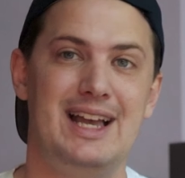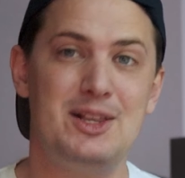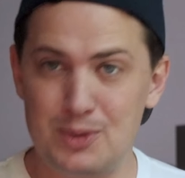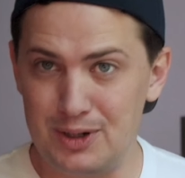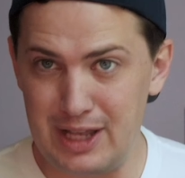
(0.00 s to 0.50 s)

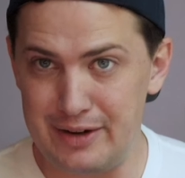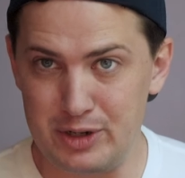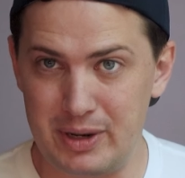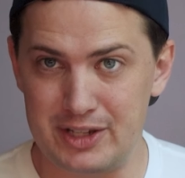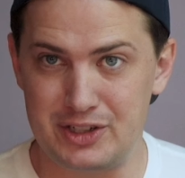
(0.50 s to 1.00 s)
That's where a lot of
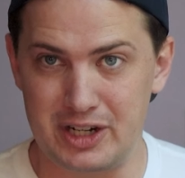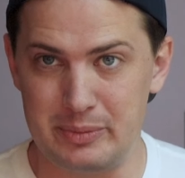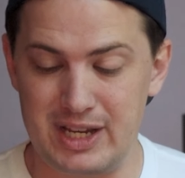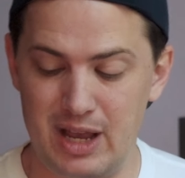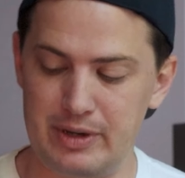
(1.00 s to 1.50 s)
your pests are gonna
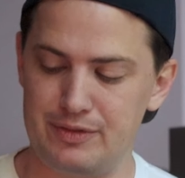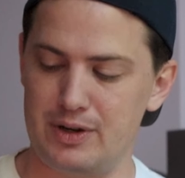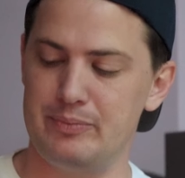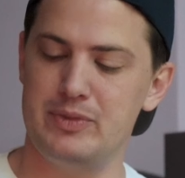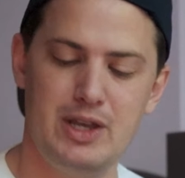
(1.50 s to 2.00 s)
be coming
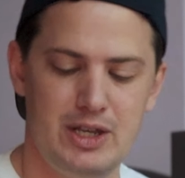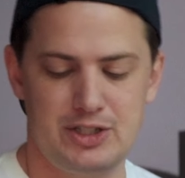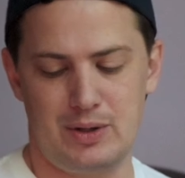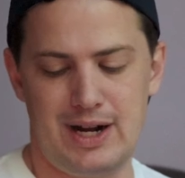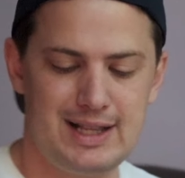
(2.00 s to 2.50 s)
from.
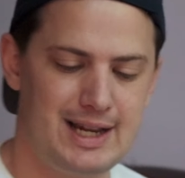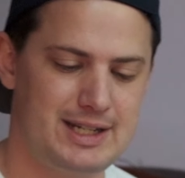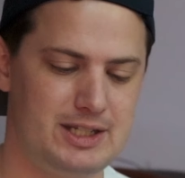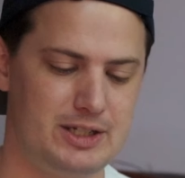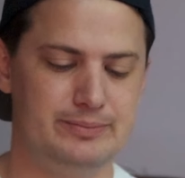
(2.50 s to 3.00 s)
So what I like
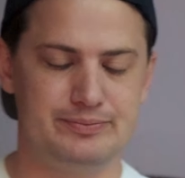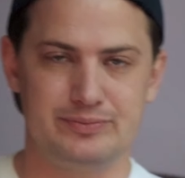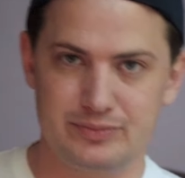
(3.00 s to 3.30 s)
to do,